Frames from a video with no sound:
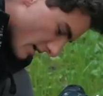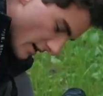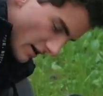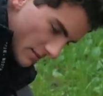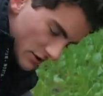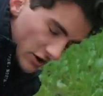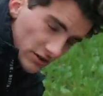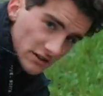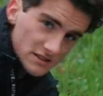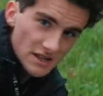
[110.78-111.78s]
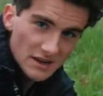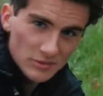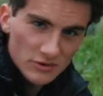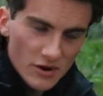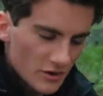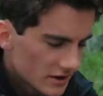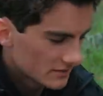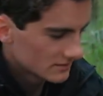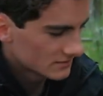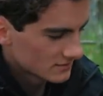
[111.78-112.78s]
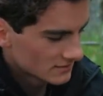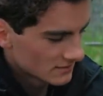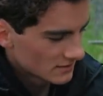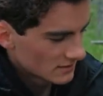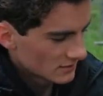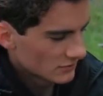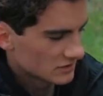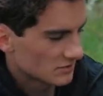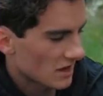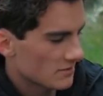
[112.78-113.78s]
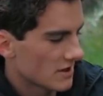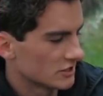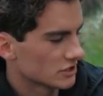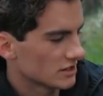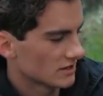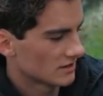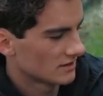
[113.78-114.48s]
I am currently setting up the Ronin with the Black Magic.